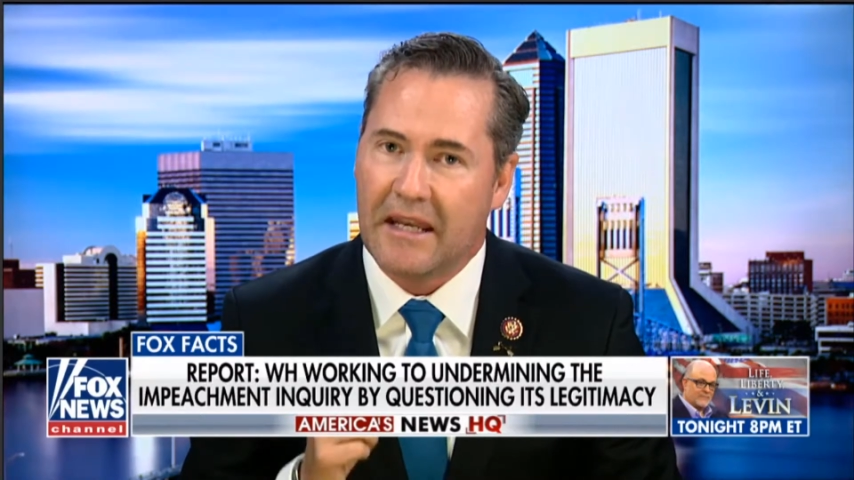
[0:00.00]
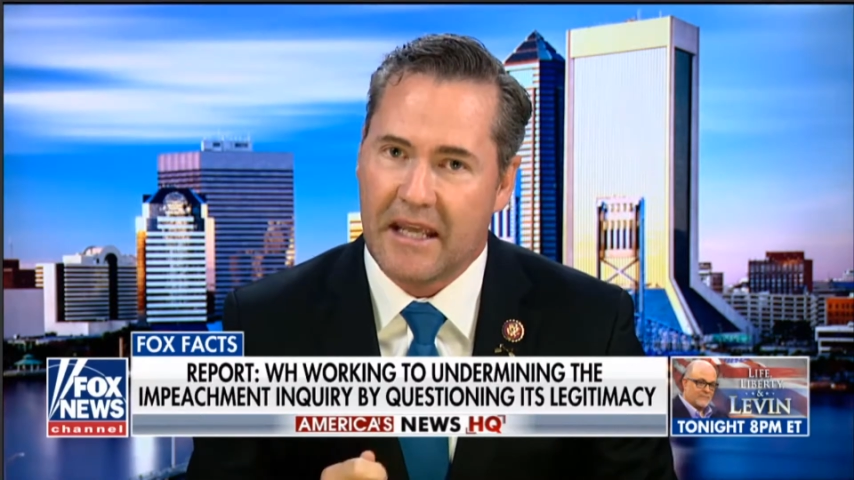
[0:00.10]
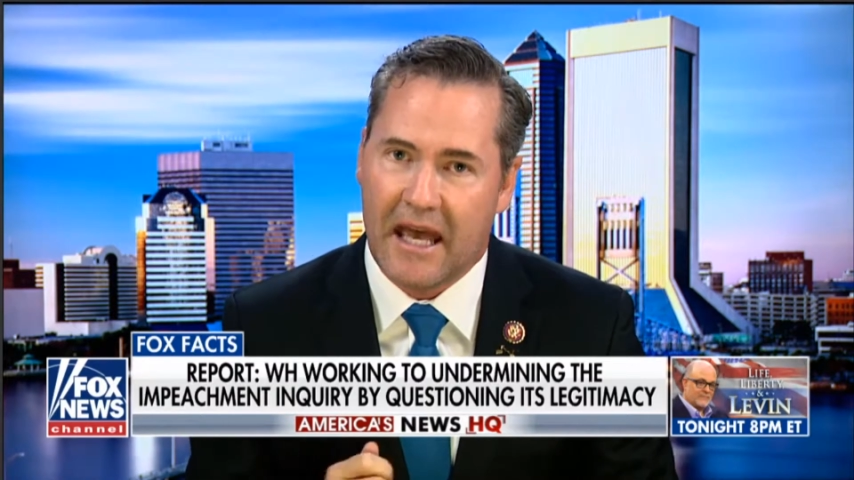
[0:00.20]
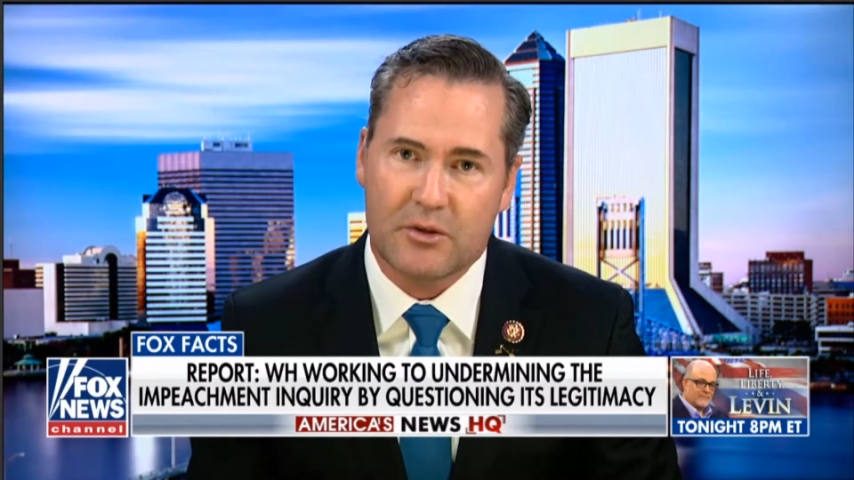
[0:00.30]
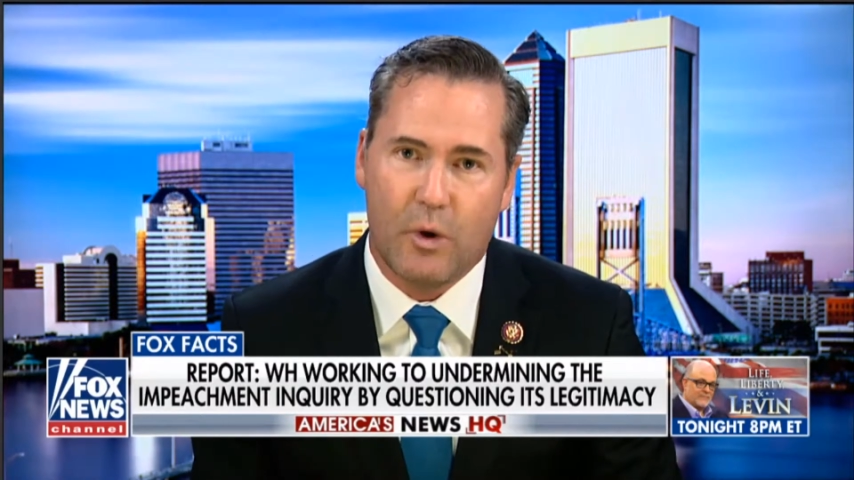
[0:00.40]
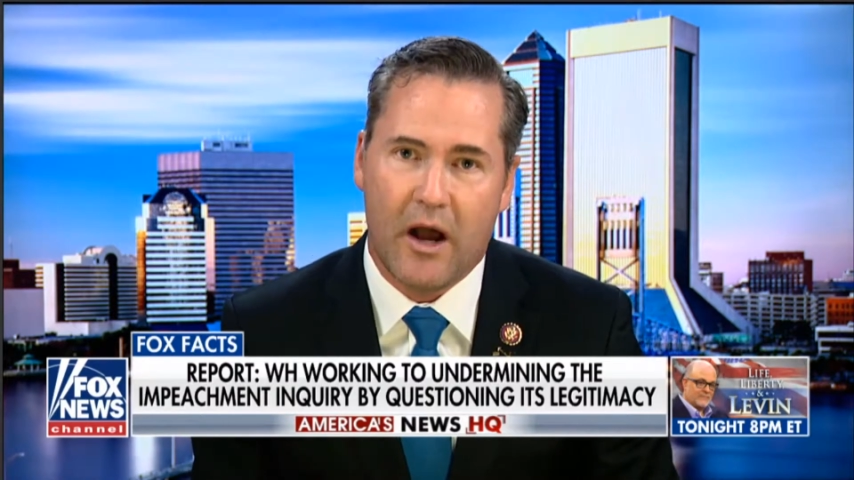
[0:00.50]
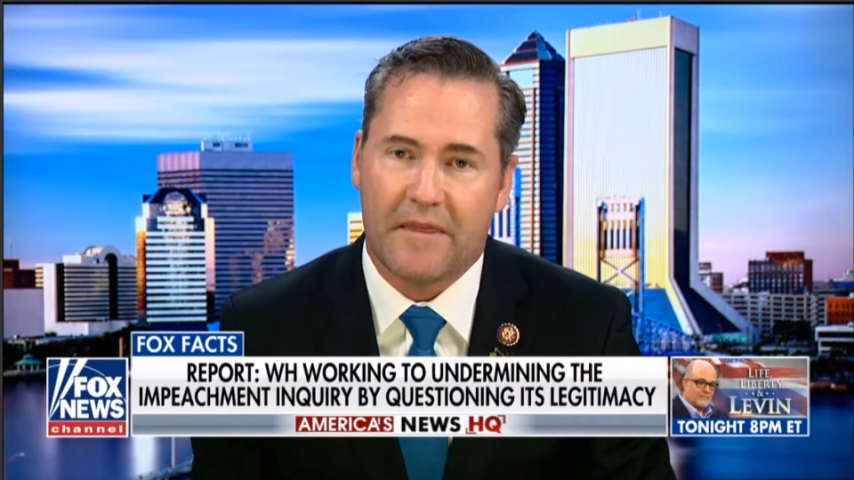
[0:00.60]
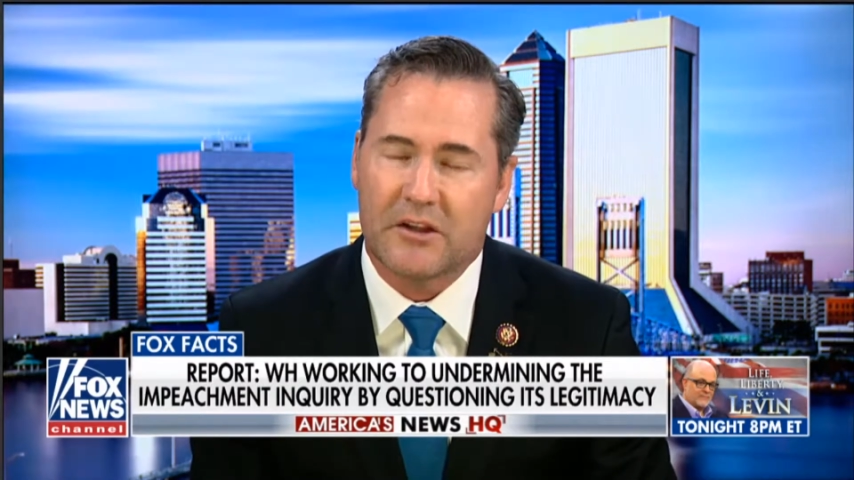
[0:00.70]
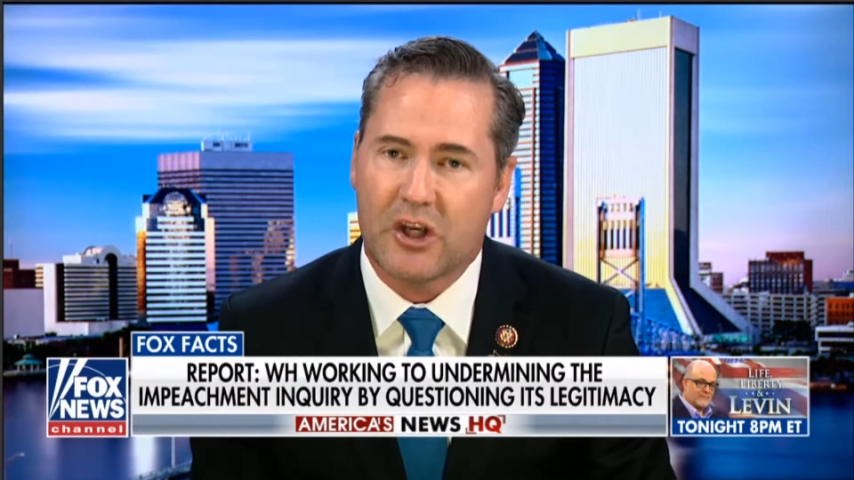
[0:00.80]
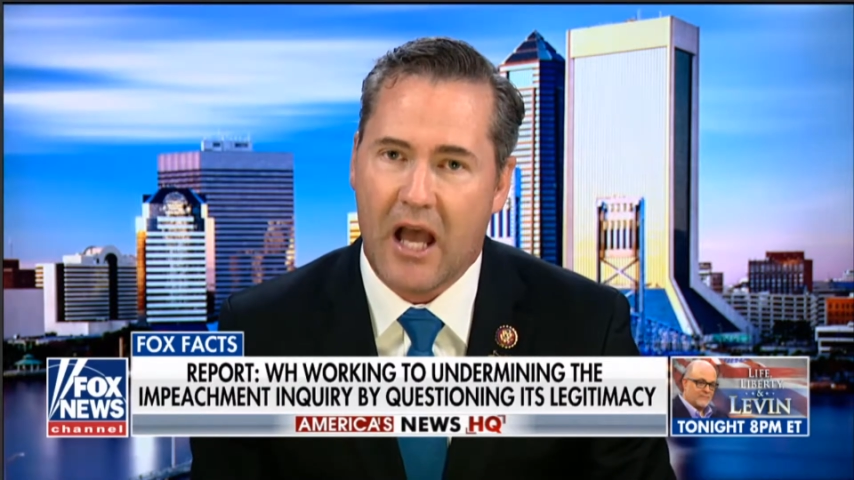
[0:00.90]
And guess
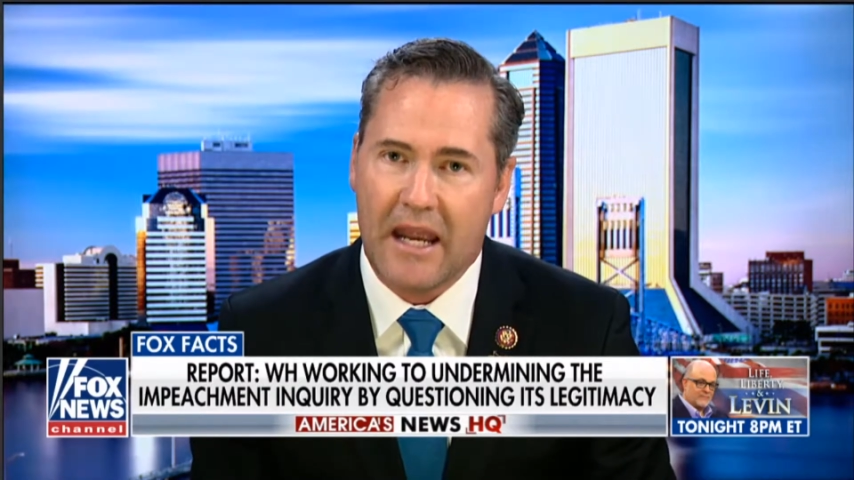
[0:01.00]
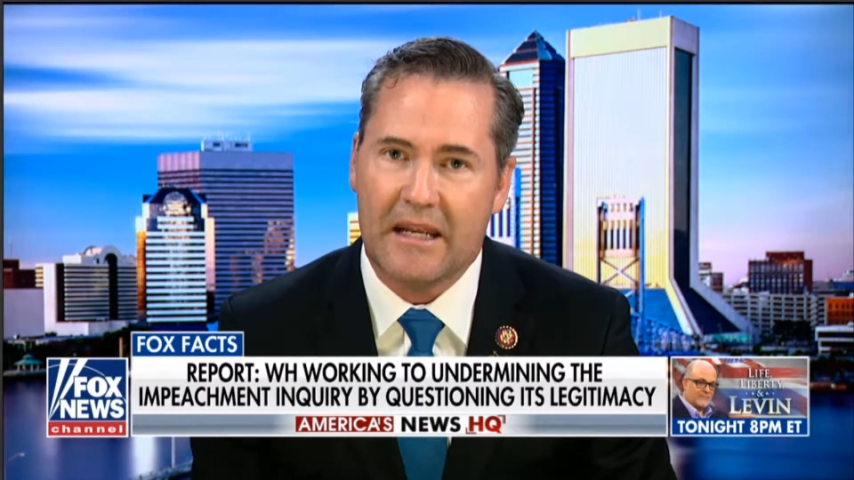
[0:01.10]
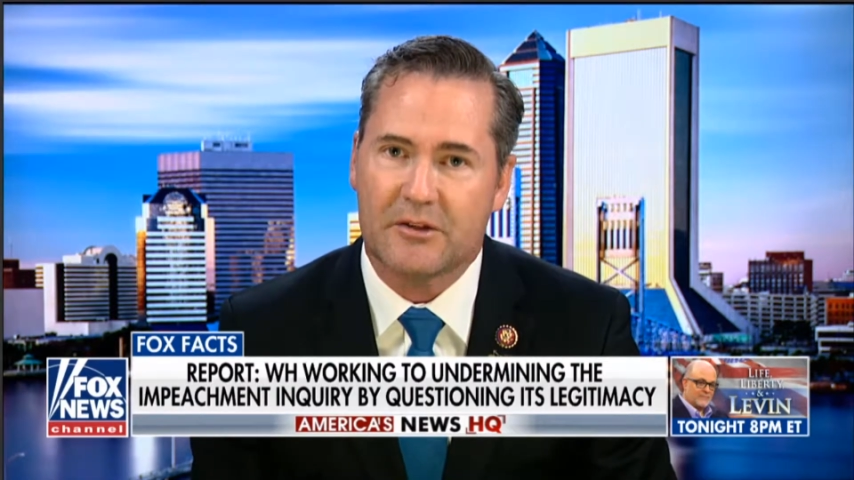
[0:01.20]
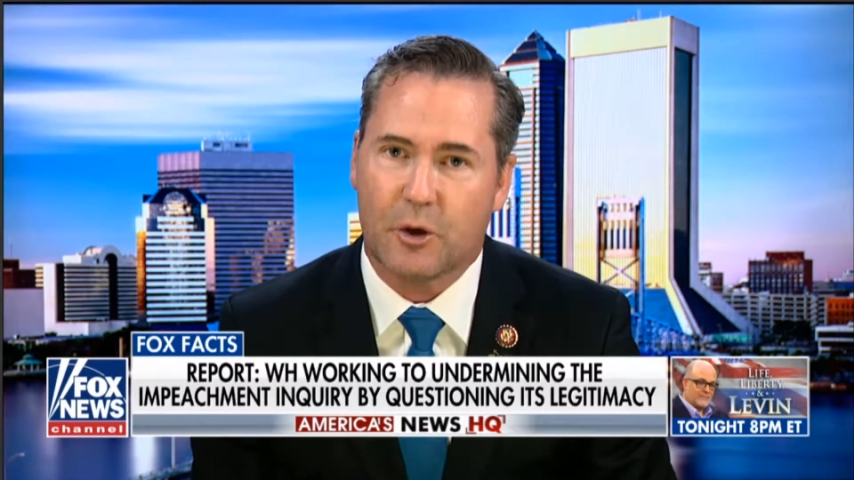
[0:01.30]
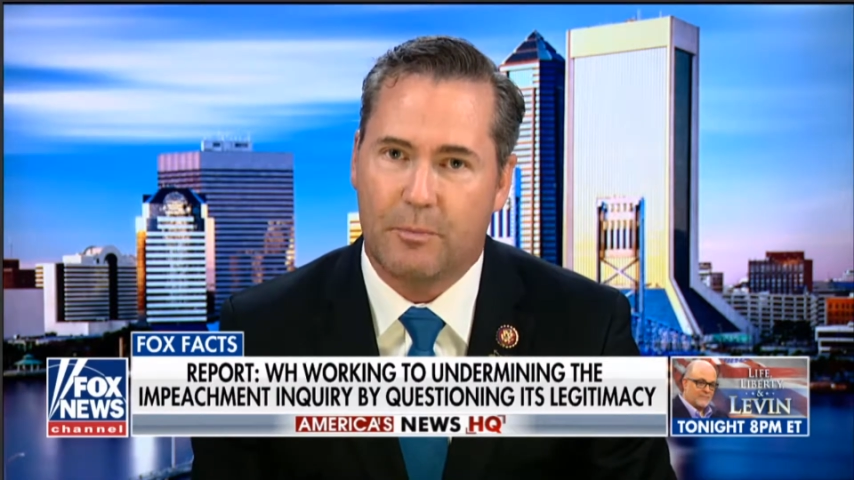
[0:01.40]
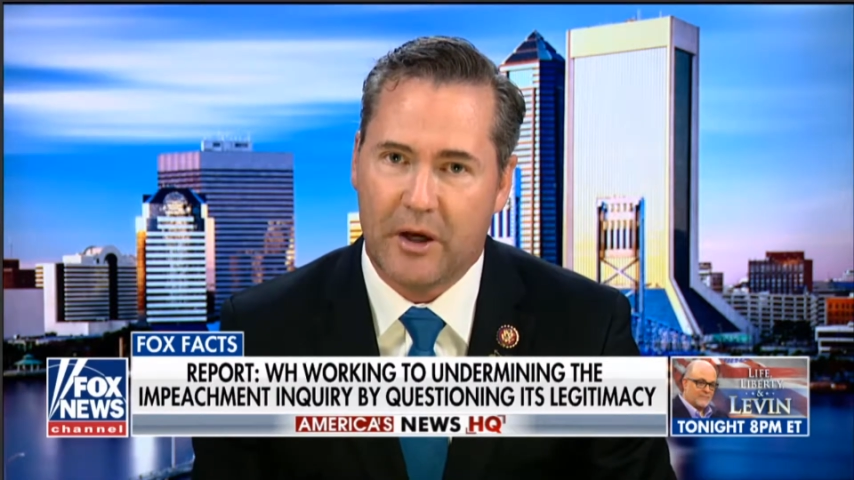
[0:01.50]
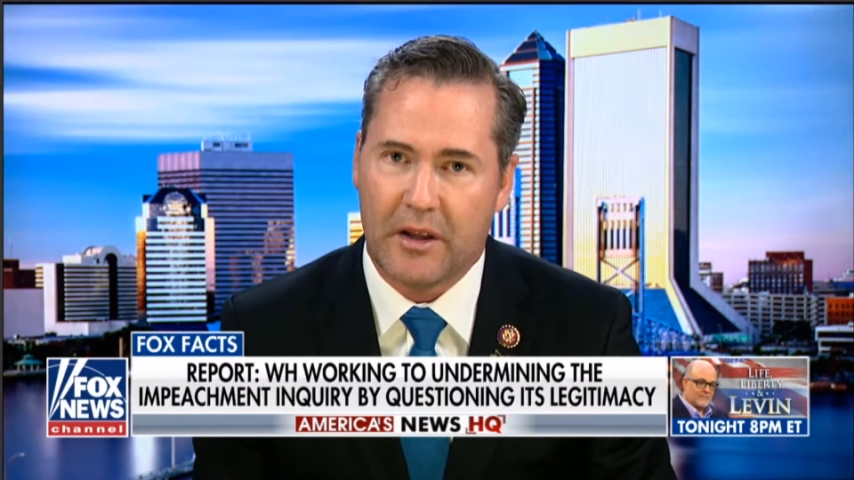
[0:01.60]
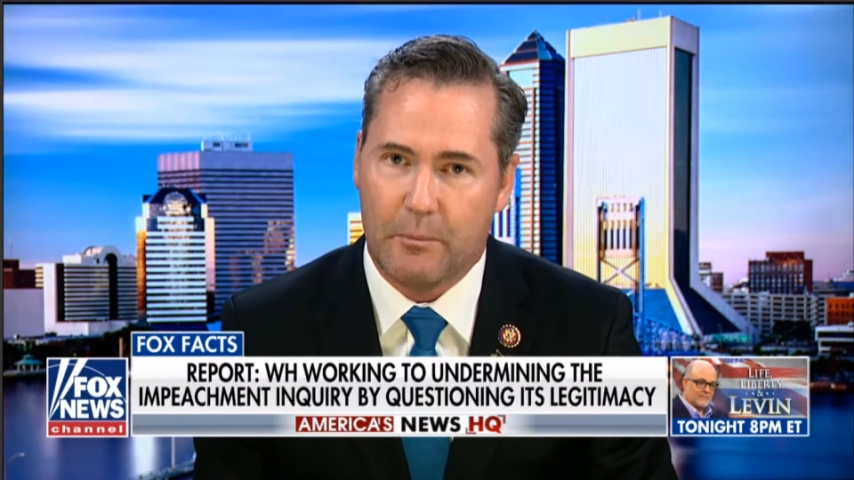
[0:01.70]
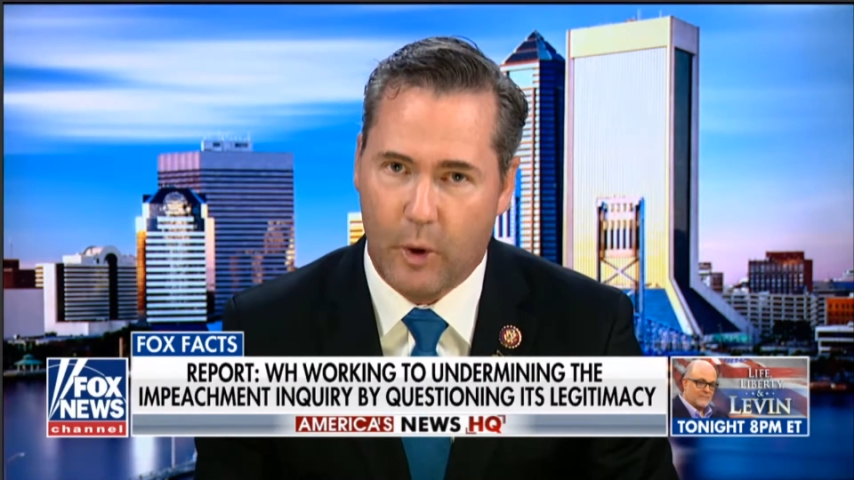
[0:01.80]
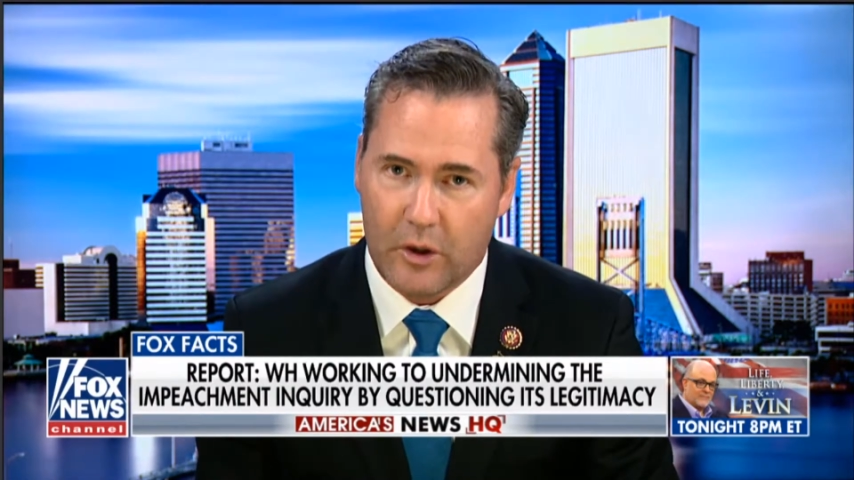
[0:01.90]
what? The Chinese are
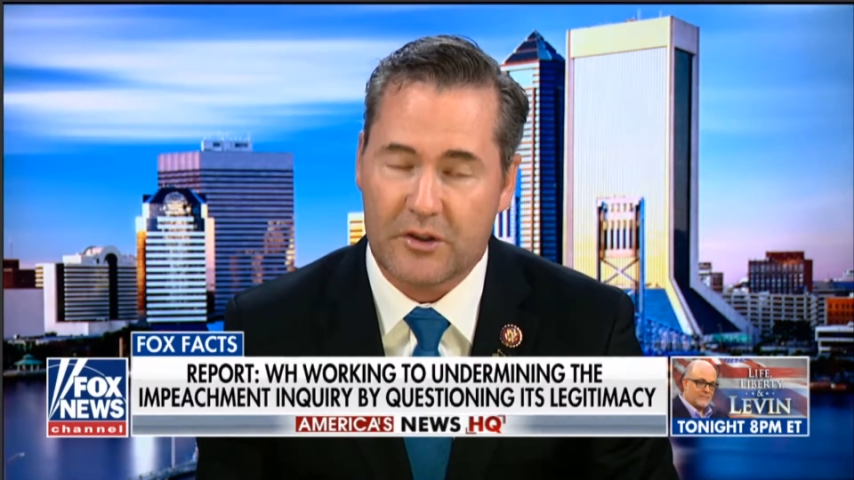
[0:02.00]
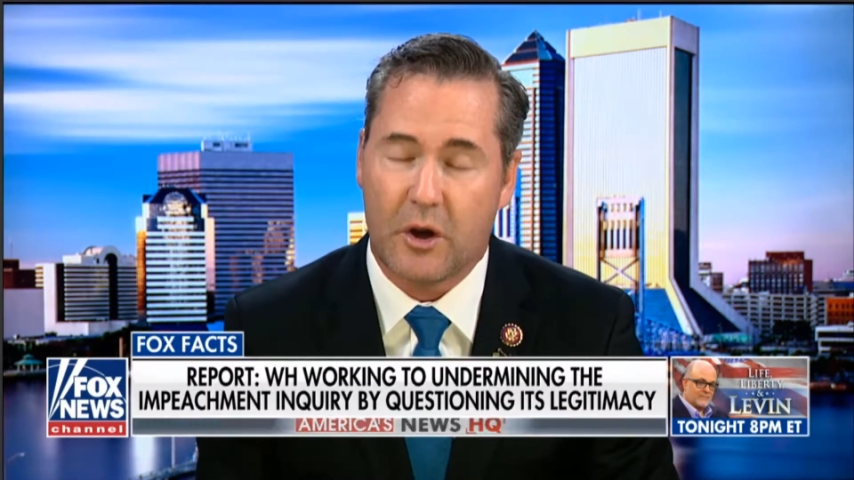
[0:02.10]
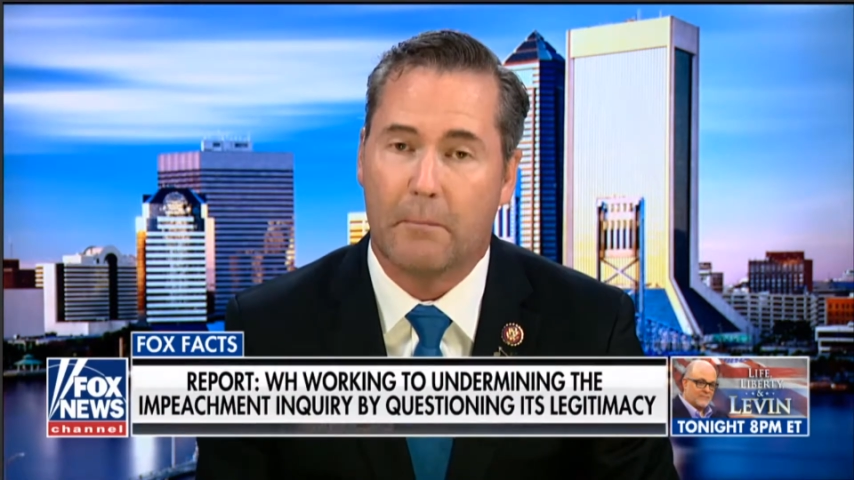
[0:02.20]
building ports